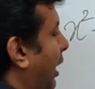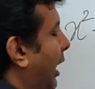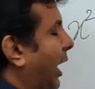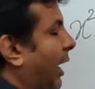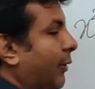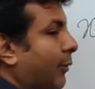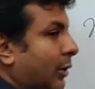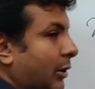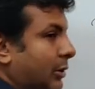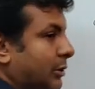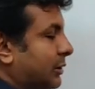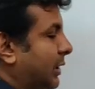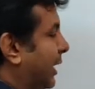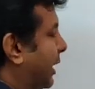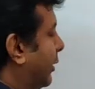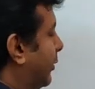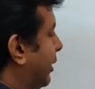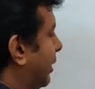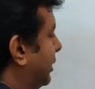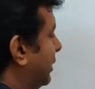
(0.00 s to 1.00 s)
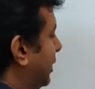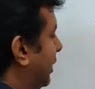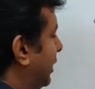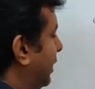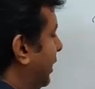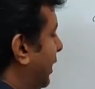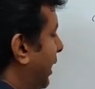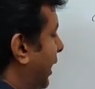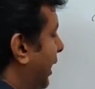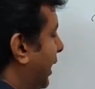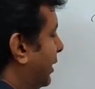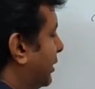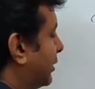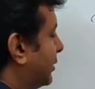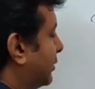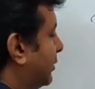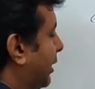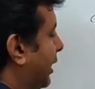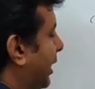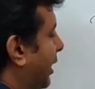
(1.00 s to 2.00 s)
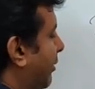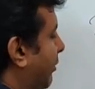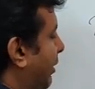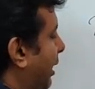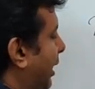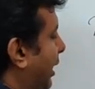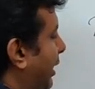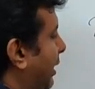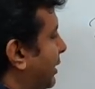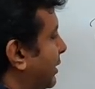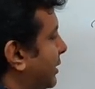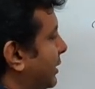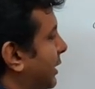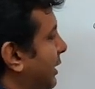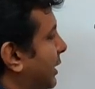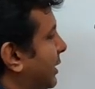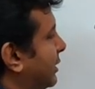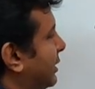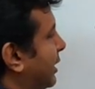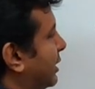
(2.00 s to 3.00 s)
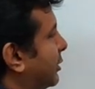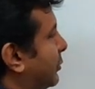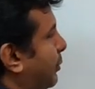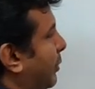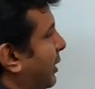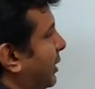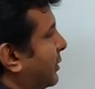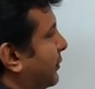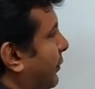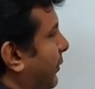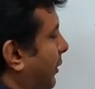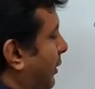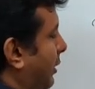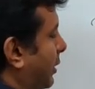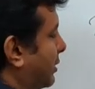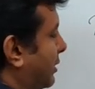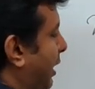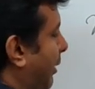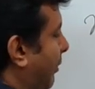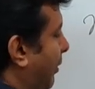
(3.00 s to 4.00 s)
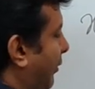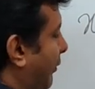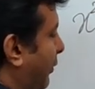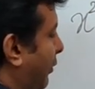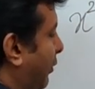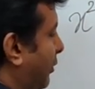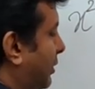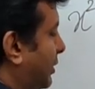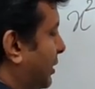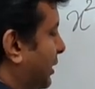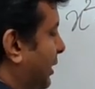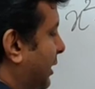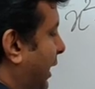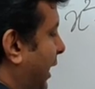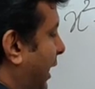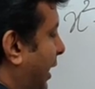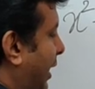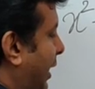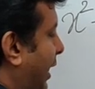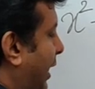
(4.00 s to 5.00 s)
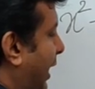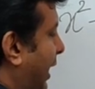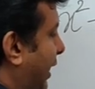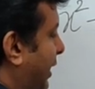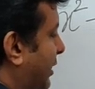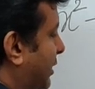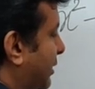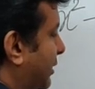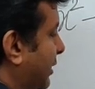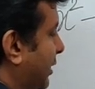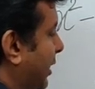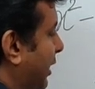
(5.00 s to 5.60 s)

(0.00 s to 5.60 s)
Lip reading: And what is the equation? X square minus 6 plus 4, sum of roots 10x